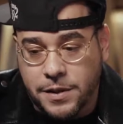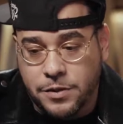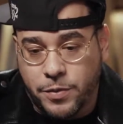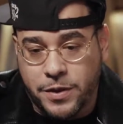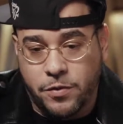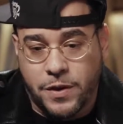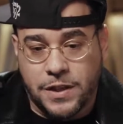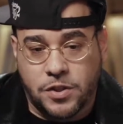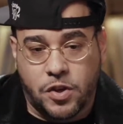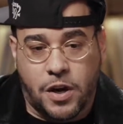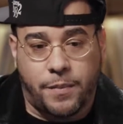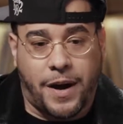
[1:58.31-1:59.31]
when you really
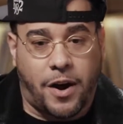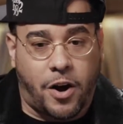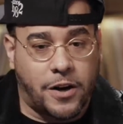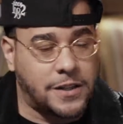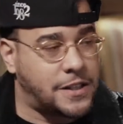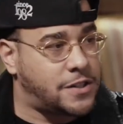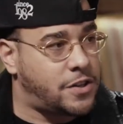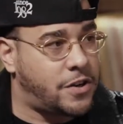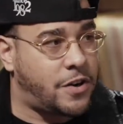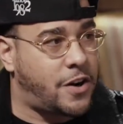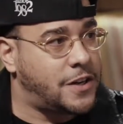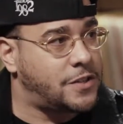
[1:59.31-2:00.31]
talk about artists, there's certain
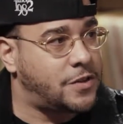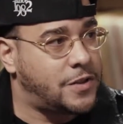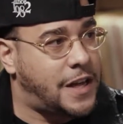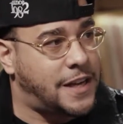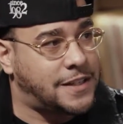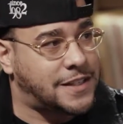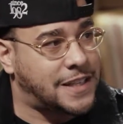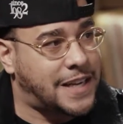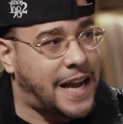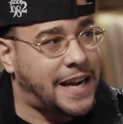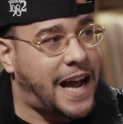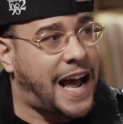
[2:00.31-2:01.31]
artists that are just
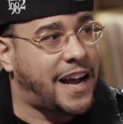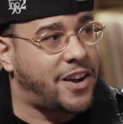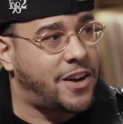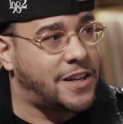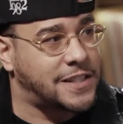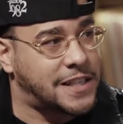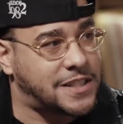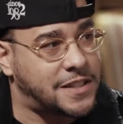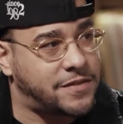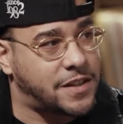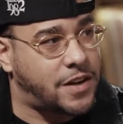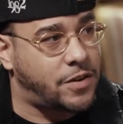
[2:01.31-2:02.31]
kind of icons that
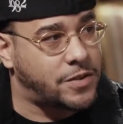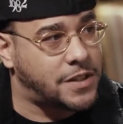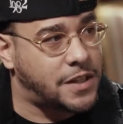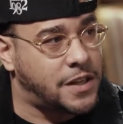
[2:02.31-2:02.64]
shift the culture.